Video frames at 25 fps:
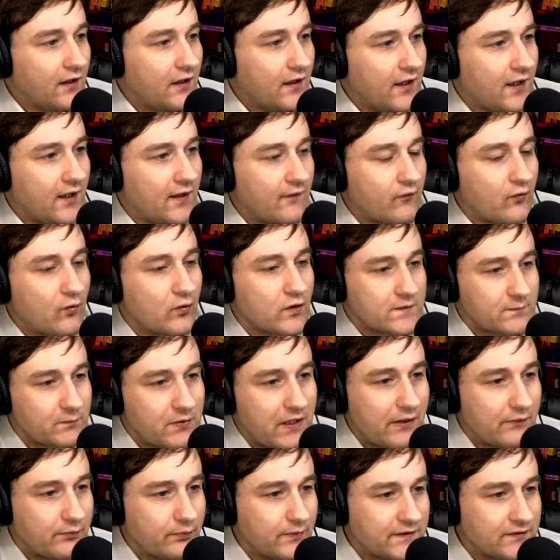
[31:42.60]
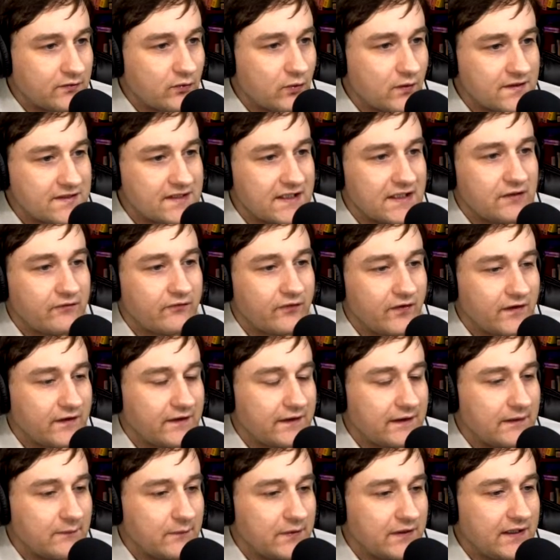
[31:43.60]
And of course, probably towards infants
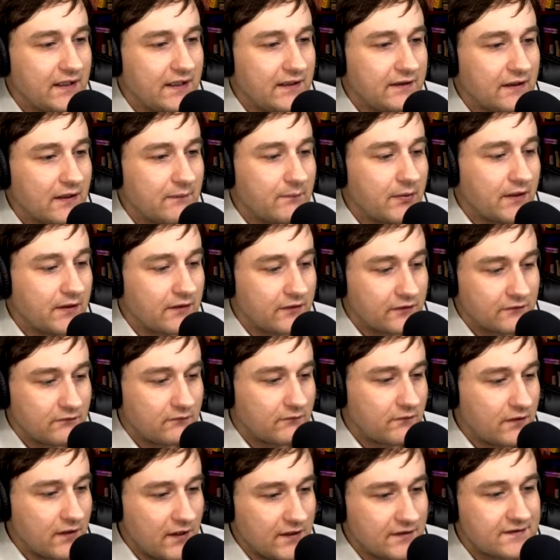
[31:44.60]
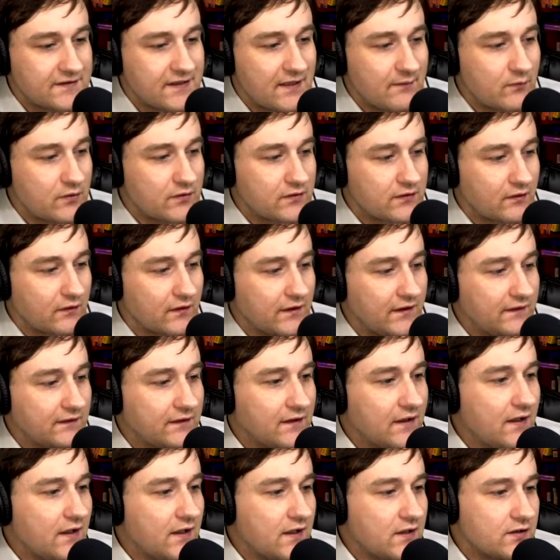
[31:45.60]
in the beginning there, but in some degrees
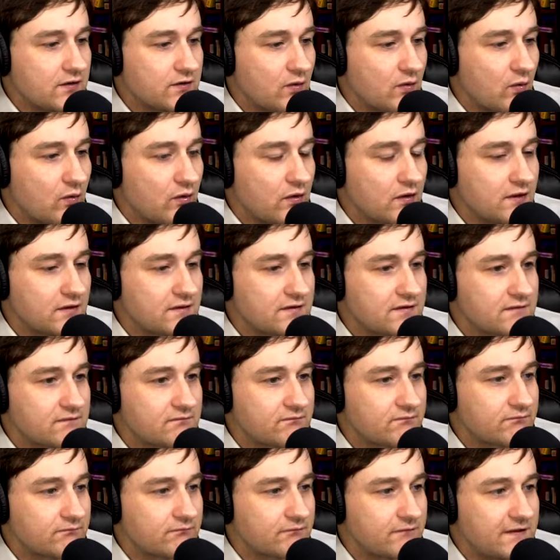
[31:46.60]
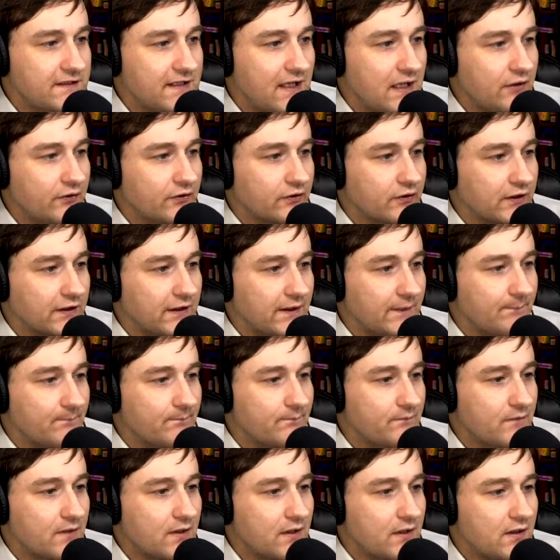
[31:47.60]
towards the elderly.
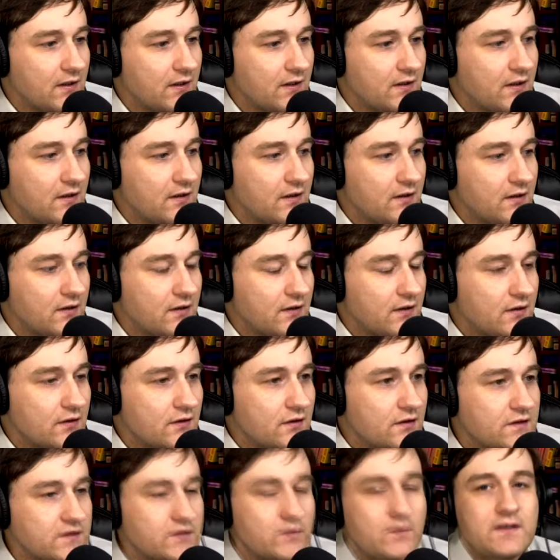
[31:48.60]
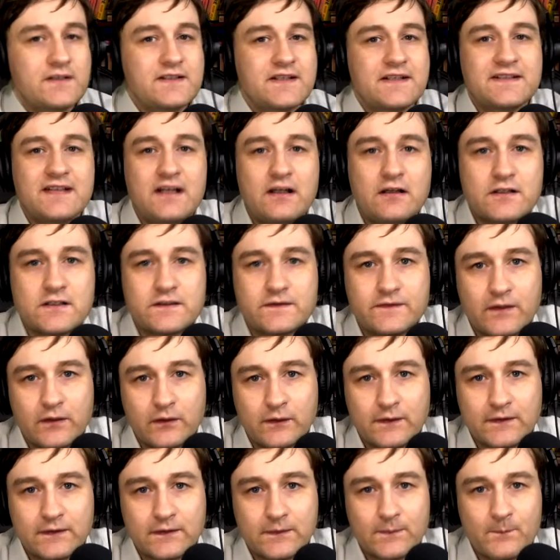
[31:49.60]
So what does that tell us,
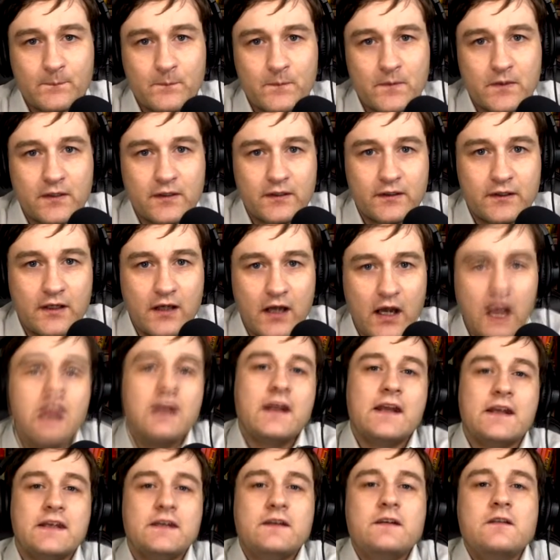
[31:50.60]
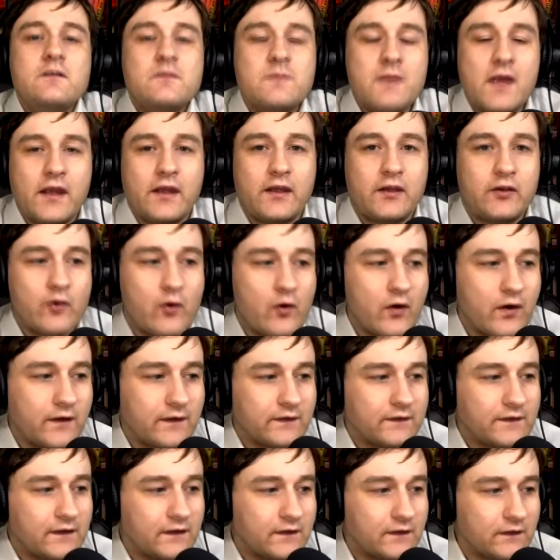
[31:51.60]
folks? I'll let you make your
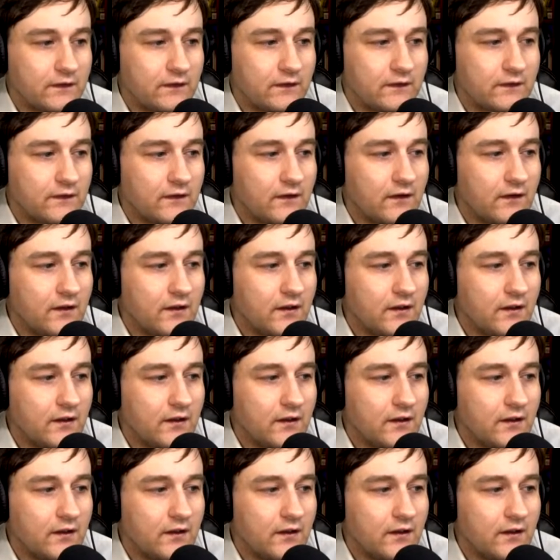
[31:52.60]
decisions.